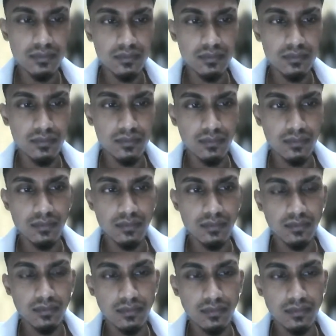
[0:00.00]

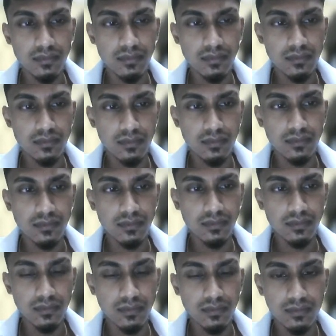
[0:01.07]

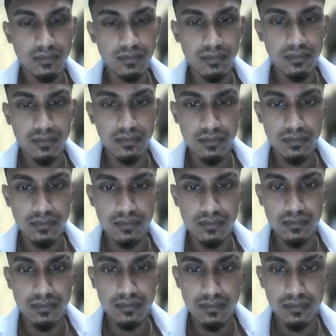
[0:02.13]

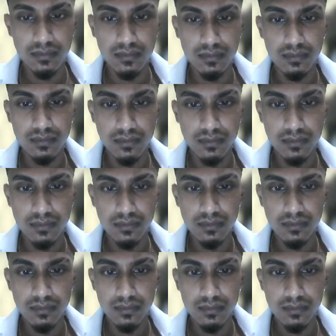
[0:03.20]

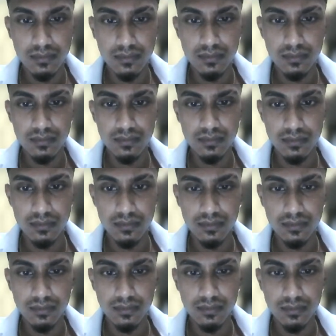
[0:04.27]

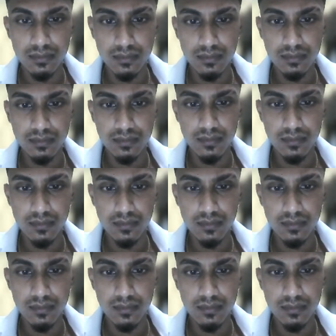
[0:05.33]
(not speaking)